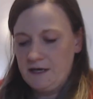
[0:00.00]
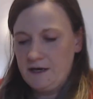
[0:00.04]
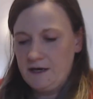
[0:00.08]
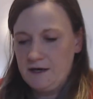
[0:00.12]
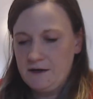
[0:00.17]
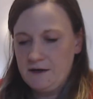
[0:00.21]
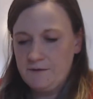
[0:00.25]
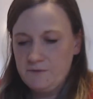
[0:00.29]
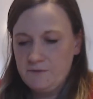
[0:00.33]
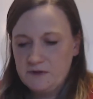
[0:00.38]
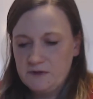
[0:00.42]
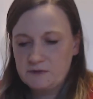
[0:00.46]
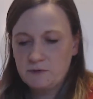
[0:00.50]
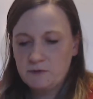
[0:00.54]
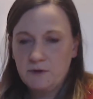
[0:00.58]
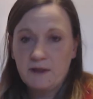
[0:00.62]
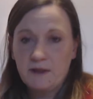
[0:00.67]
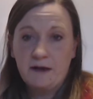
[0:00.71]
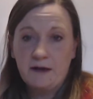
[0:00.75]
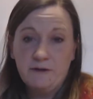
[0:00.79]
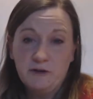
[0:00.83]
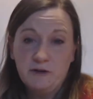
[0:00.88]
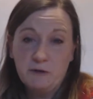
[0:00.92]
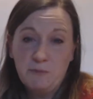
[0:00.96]
This will
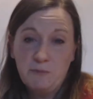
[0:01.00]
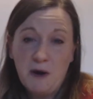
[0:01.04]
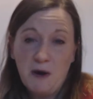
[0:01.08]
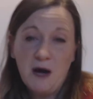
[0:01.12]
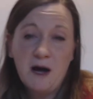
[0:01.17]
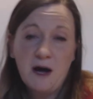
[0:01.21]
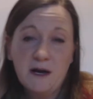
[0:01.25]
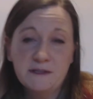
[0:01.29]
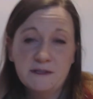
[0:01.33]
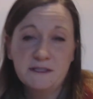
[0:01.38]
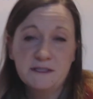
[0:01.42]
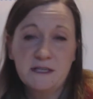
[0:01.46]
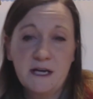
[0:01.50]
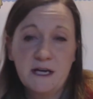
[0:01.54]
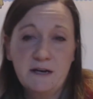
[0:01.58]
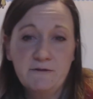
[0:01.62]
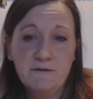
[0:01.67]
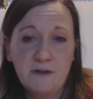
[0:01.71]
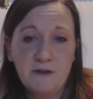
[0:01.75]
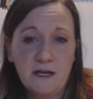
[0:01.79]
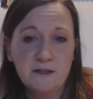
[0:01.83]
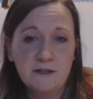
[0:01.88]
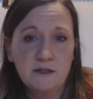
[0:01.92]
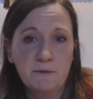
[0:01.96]
allow you to pause and kind of
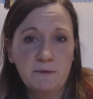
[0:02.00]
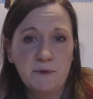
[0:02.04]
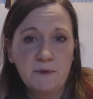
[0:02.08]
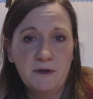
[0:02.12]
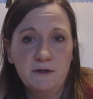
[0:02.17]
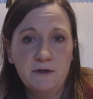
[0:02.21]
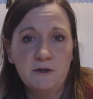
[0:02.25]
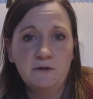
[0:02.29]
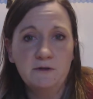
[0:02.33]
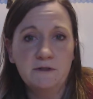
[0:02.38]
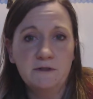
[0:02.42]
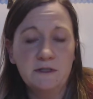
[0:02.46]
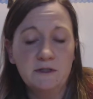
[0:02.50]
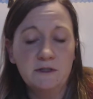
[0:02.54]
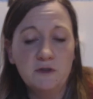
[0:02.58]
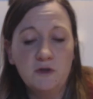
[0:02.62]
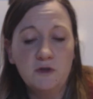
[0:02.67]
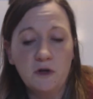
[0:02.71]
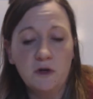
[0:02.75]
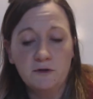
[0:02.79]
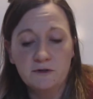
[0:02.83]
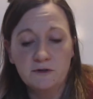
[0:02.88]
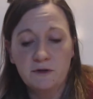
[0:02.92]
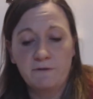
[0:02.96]
catch up on notes as you
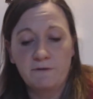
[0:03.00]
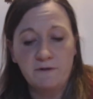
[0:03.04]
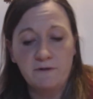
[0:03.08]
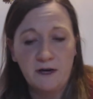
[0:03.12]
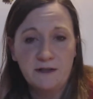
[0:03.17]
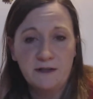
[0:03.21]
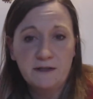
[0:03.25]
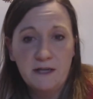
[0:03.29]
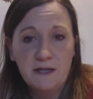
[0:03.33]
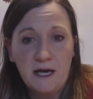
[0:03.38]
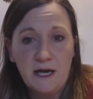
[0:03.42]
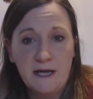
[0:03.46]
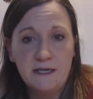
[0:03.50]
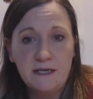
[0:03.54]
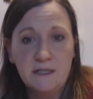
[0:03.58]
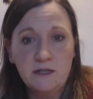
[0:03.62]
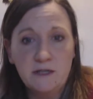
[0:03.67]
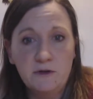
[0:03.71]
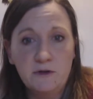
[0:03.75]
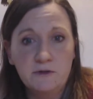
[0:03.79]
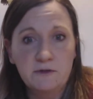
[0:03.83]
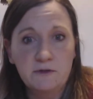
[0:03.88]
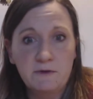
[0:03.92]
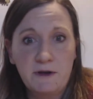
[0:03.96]
go. So I've got the guided
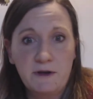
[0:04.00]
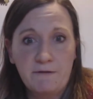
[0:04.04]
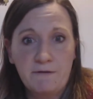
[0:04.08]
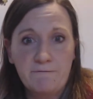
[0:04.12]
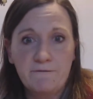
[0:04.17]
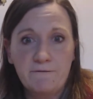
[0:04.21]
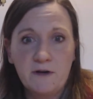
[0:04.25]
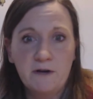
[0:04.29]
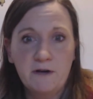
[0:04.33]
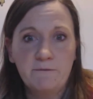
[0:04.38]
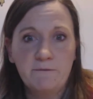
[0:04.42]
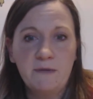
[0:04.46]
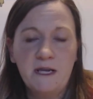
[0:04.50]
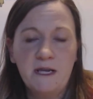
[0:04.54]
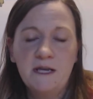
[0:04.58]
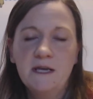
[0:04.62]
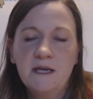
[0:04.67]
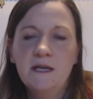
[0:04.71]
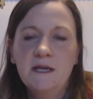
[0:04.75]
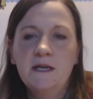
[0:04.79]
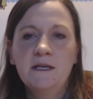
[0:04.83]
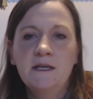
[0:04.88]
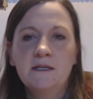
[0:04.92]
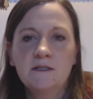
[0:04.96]
notes right in front of me.
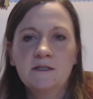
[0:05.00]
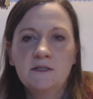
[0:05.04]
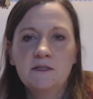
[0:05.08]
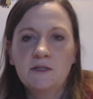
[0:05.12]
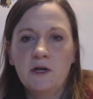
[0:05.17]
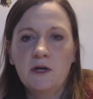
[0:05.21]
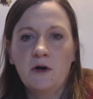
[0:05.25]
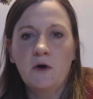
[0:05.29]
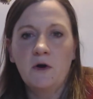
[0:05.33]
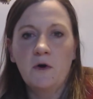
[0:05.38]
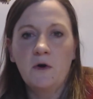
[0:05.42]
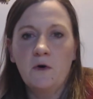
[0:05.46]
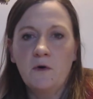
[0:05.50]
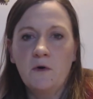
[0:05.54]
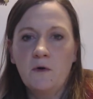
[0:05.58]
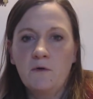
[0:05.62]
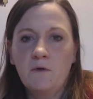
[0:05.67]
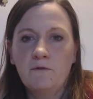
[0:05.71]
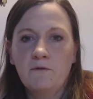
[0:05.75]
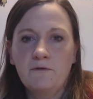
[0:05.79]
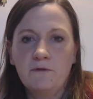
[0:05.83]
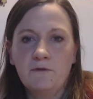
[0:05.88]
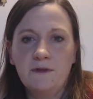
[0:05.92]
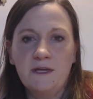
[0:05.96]
So
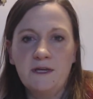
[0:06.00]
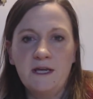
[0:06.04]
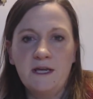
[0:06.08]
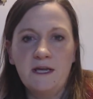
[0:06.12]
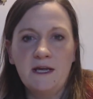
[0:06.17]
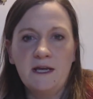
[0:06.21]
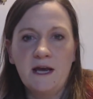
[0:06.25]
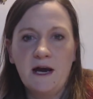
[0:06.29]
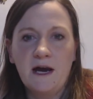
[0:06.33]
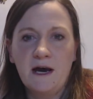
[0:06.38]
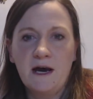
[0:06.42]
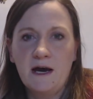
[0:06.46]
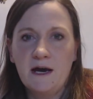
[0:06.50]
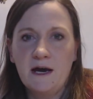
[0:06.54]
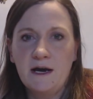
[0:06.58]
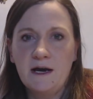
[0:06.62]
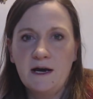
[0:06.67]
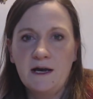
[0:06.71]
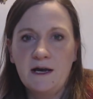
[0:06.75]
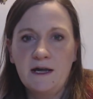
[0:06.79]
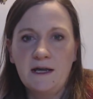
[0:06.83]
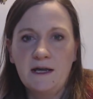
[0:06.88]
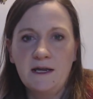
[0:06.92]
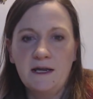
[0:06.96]
hopefully
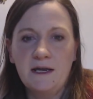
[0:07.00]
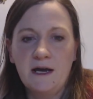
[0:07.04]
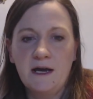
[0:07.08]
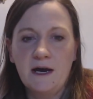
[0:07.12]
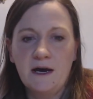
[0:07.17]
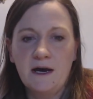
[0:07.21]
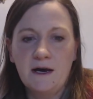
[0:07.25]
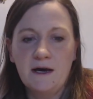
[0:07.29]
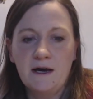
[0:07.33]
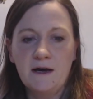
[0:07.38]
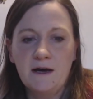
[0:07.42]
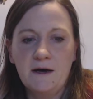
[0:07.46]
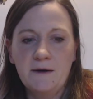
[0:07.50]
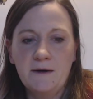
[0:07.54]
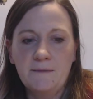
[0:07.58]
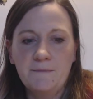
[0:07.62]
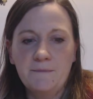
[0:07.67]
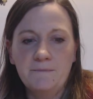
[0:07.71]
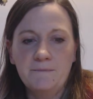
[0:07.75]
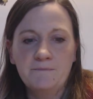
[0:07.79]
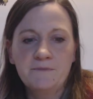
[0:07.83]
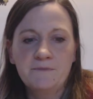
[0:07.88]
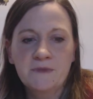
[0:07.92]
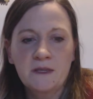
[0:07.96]
I
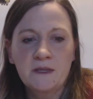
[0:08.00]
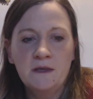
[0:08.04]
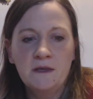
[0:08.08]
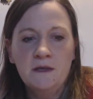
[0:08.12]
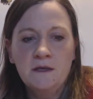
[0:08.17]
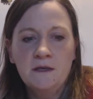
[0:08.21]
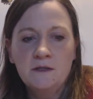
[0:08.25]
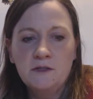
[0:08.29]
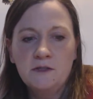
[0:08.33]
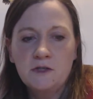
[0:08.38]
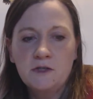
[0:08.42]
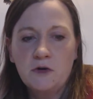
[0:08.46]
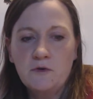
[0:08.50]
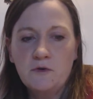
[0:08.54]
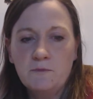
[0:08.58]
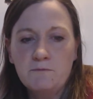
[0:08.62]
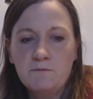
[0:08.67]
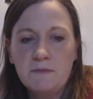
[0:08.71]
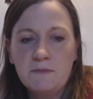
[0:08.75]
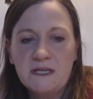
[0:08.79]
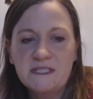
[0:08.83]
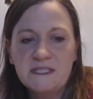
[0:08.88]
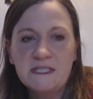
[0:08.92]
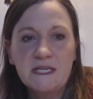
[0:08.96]
don't
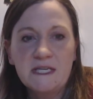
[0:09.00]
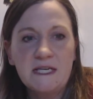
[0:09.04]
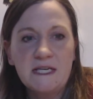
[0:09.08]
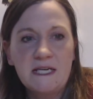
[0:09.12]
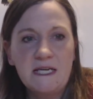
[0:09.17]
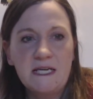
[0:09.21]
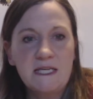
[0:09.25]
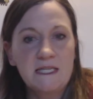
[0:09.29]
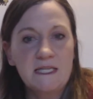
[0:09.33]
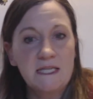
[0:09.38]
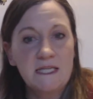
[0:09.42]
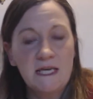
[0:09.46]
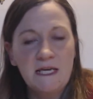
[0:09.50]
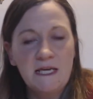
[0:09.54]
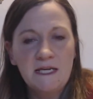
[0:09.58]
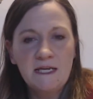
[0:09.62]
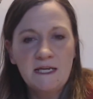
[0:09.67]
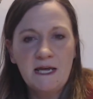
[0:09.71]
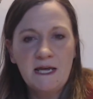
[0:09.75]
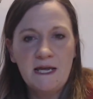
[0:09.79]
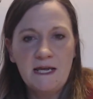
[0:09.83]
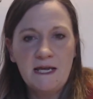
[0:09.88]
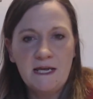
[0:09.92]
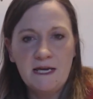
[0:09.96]
miss anything
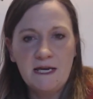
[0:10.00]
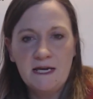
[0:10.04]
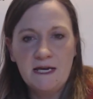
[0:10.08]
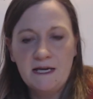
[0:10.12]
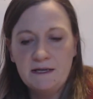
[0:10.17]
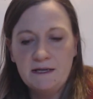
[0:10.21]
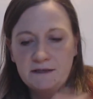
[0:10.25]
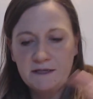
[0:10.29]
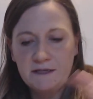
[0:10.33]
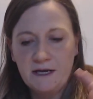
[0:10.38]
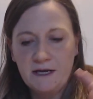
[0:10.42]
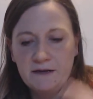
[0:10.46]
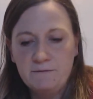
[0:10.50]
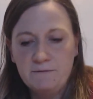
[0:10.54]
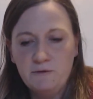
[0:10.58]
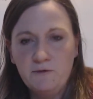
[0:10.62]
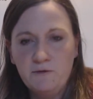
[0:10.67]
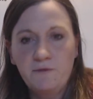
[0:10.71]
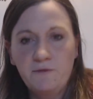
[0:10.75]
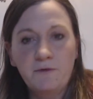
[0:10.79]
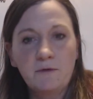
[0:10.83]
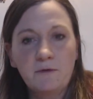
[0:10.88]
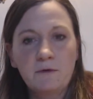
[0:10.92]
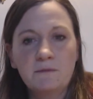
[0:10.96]
and kind of move
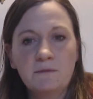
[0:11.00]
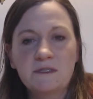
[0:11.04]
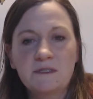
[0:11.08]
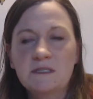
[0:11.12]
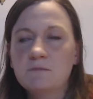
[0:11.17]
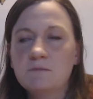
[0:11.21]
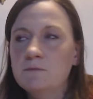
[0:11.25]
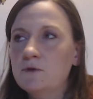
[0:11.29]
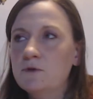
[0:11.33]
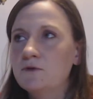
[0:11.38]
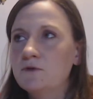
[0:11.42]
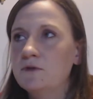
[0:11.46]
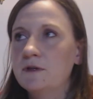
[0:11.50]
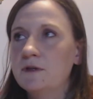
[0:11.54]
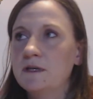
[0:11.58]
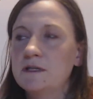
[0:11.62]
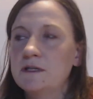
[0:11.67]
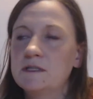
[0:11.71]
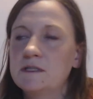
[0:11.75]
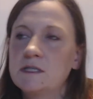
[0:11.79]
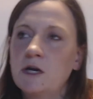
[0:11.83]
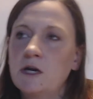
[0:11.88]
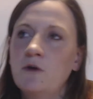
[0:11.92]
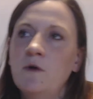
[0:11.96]
through them smoothly.
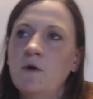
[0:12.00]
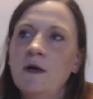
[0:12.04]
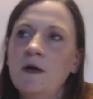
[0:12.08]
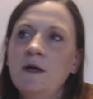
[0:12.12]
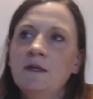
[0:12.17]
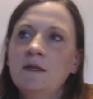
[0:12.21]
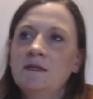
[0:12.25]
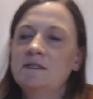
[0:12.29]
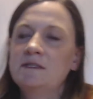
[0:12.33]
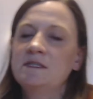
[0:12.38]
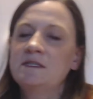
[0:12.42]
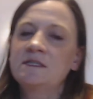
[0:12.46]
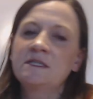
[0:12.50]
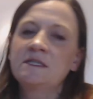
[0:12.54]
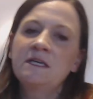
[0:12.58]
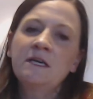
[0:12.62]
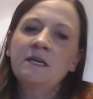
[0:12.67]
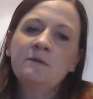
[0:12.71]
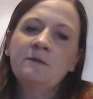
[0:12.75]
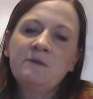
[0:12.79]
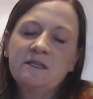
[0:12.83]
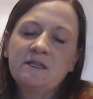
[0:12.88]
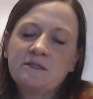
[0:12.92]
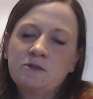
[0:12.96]
So this isn't going
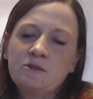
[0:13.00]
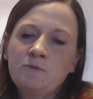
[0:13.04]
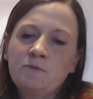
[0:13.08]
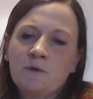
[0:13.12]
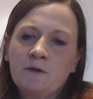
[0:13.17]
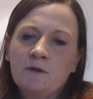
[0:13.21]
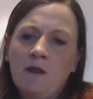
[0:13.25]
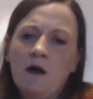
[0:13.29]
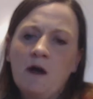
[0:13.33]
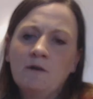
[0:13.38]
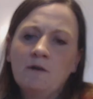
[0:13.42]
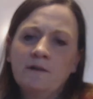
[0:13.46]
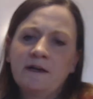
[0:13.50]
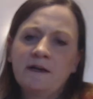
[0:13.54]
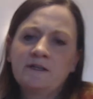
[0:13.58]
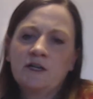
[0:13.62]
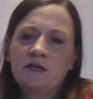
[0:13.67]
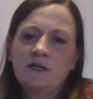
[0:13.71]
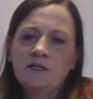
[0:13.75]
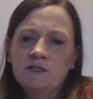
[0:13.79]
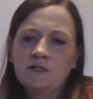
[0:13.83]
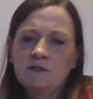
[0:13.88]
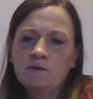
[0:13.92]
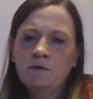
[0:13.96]
to be a super long lecture.
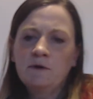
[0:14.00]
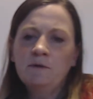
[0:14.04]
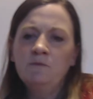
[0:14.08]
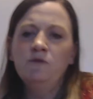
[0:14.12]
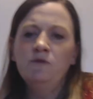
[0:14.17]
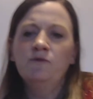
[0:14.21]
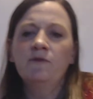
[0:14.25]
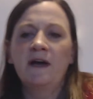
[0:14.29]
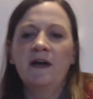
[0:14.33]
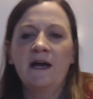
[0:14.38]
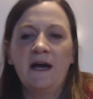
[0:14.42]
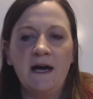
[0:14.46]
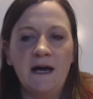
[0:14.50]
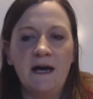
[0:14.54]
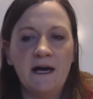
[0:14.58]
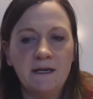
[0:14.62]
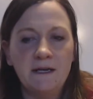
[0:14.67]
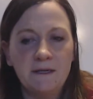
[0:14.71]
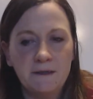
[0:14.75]
I just want to move ahead